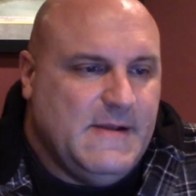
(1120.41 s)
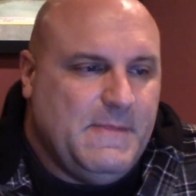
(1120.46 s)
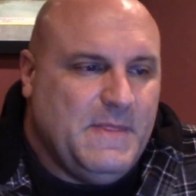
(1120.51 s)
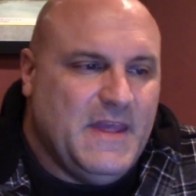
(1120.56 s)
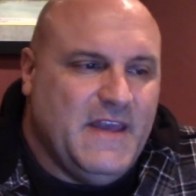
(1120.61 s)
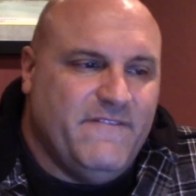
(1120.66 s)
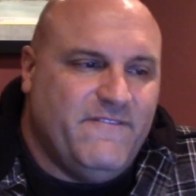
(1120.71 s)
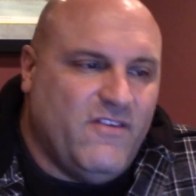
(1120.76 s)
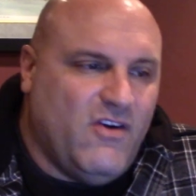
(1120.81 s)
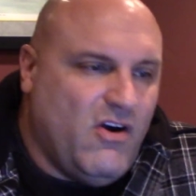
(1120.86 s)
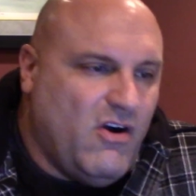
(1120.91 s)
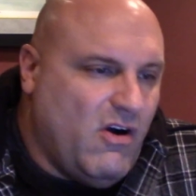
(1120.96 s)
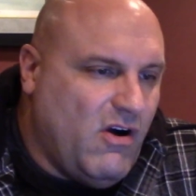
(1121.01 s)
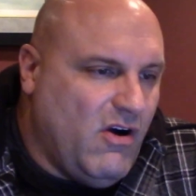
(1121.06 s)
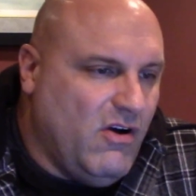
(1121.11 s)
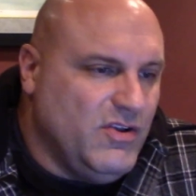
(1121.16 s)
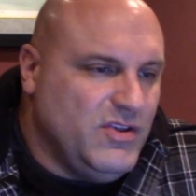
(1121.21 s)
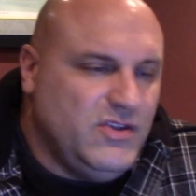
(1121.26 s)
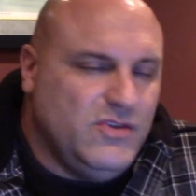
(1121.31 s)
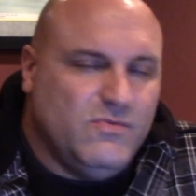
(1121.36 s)
If
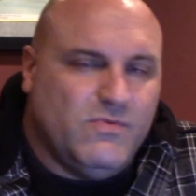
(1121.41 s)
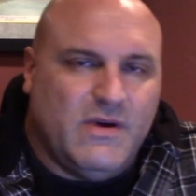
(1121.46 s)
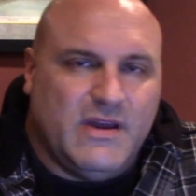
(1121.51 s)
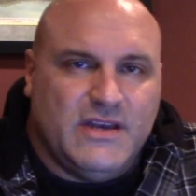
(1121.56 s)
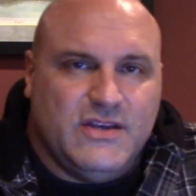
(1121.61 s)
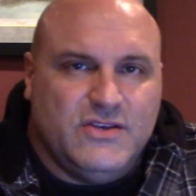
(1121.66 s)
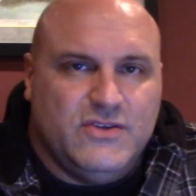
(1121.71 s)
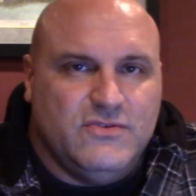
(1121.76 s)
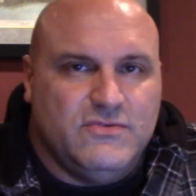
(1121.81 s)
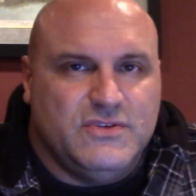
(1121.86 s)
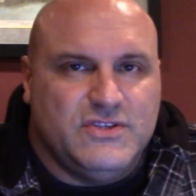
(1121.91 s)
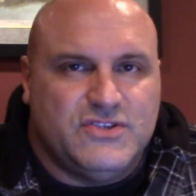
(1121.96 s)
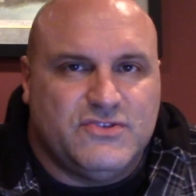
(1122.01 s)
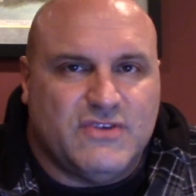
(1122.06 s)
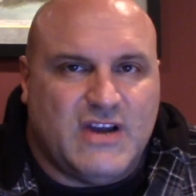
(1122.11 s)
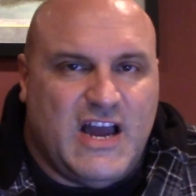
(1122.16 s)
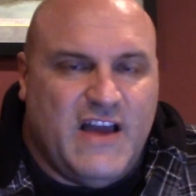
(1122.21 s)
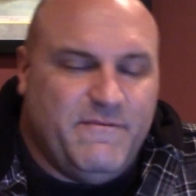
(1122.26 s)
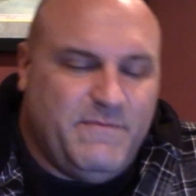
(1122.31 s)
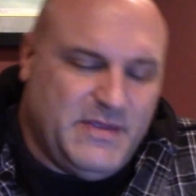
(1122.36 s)
all you want to do is
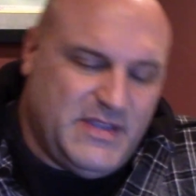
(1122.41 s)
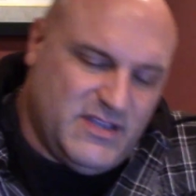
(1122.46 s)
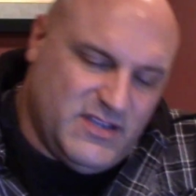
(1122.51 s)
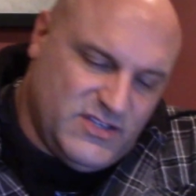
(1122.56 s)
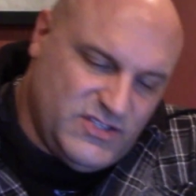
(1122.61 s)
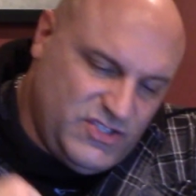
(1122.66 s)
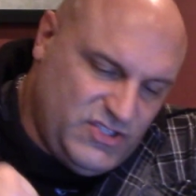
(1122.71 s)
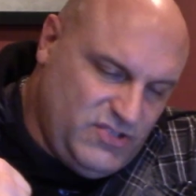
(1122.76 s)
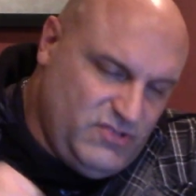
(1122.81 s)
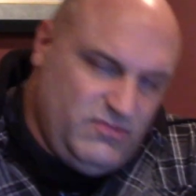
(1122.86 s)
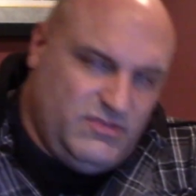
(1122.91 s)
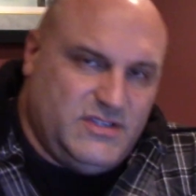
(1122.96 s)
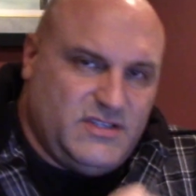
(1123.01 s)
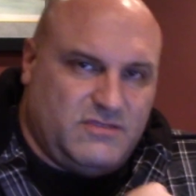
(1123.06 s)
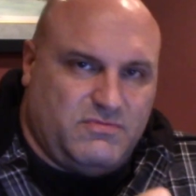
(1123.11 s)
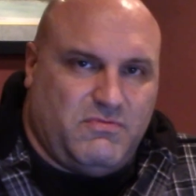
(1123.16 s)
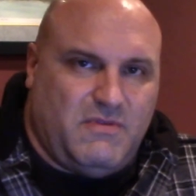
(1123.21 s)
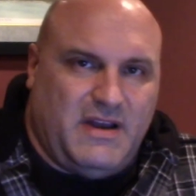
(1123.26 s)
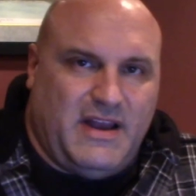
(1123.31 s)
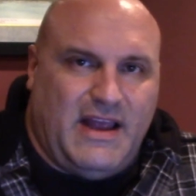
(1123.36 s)
drive because you
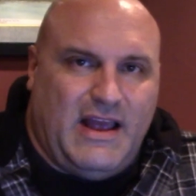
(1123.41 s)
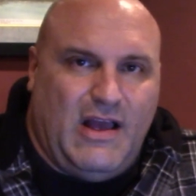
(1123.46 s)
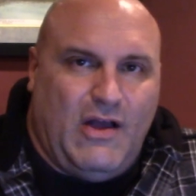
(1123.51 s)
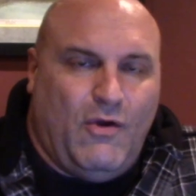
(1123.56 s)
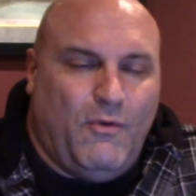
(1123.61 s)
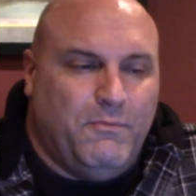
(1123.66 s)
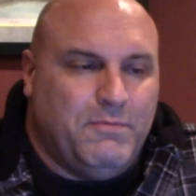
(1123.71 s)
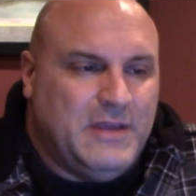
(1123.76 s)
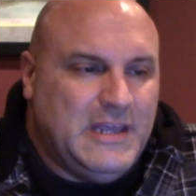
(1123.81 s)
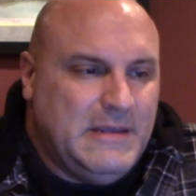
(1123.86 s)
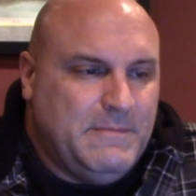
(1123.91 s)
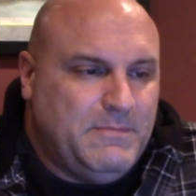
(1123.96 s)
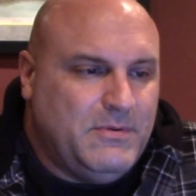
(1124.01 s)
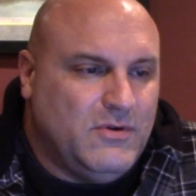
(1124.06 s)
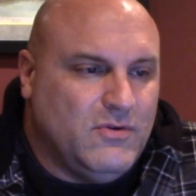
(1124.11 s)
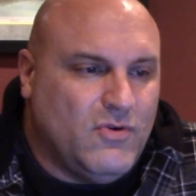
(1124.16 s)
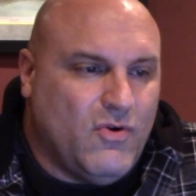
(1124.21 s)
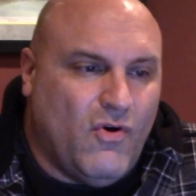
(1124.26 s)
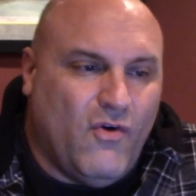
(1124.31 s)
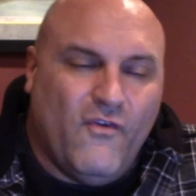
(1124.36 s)
just want to help
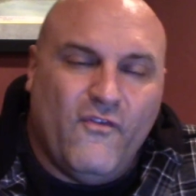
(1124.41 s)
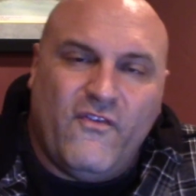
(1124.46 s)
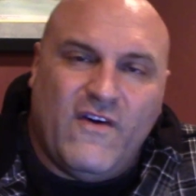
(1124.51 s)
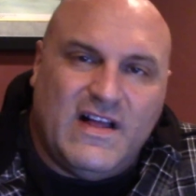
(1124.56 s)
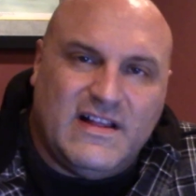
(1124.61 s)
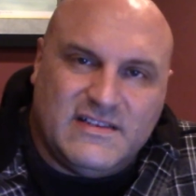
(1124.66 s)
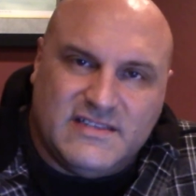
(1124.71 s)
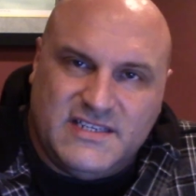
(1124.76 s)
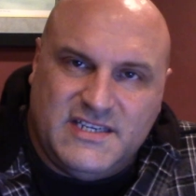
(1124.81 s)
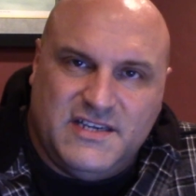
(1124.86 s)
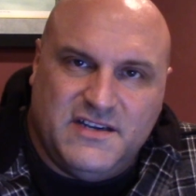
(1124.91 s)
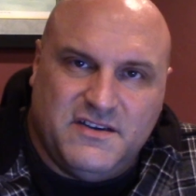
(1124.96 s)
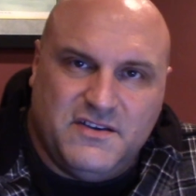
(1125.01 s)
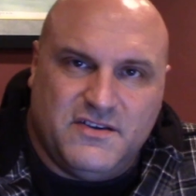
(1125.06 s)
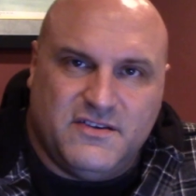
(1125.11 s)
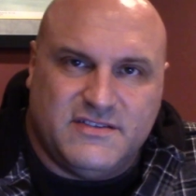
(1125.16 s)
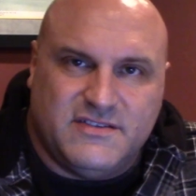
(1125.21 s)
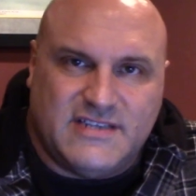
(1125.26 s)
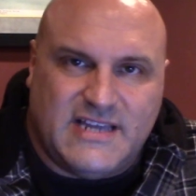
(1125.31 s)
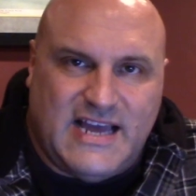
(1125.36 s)
people, go volunteer
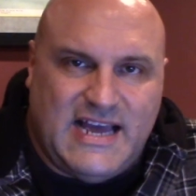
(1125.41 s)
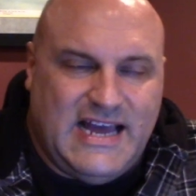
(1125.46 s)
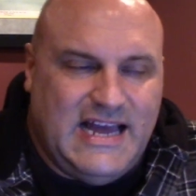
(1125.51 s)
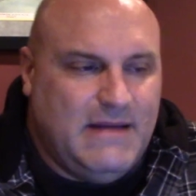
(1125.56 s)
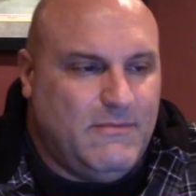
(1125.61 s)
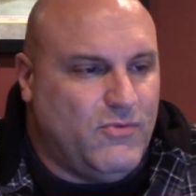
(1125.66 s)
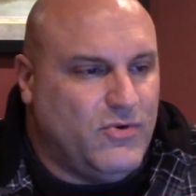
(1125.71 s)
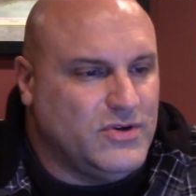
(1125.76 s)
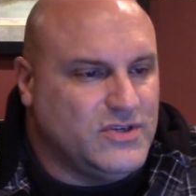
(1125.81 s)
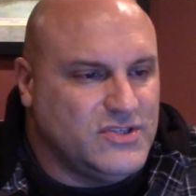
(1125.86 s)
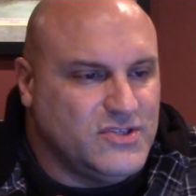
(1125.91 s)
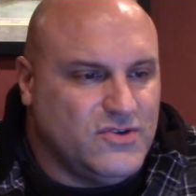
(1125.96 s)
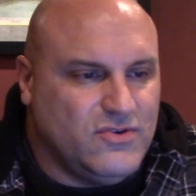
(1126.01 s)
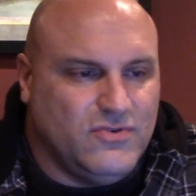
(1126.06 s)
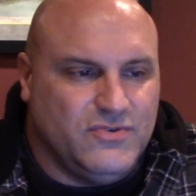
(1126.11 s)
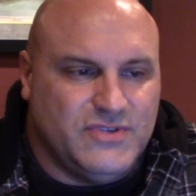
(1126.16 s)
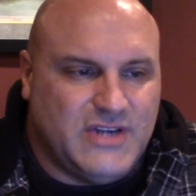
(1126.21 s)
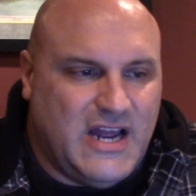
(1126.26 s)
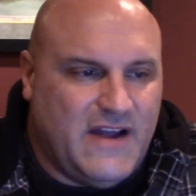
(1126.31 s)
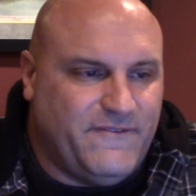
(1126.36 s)
your time or just go
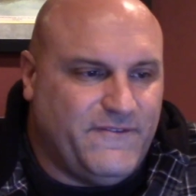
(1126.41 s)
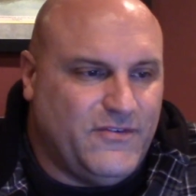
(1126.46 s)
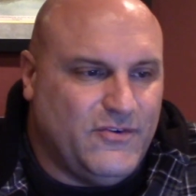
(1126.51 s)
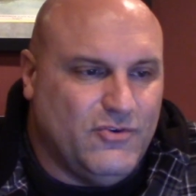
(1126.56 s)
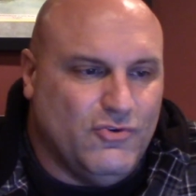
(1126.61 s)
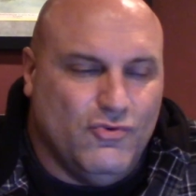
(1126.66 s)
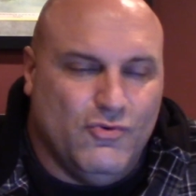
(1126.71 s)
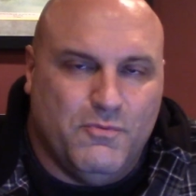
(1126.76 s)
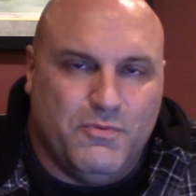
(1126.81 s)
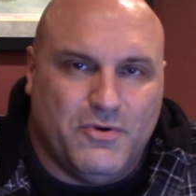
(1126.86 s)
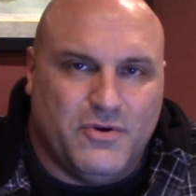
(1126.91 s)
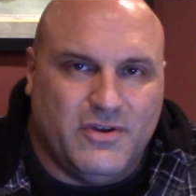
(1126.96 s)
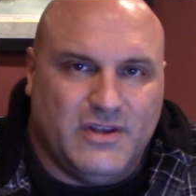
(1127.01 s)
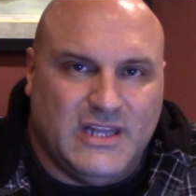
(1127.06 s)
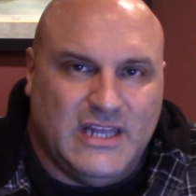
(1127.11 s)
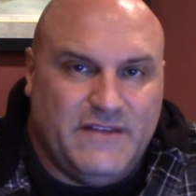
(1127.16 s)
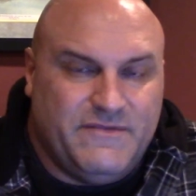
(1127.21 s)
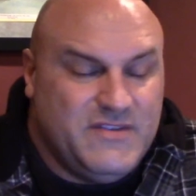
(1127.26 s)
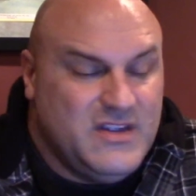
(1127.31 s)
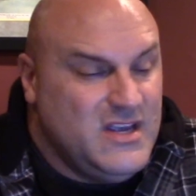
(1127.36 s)
drive for Uber or
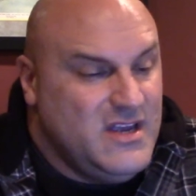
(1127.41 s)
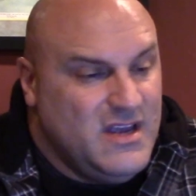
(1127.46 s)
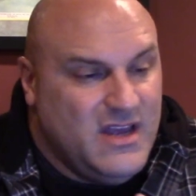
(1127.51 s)
Lyft.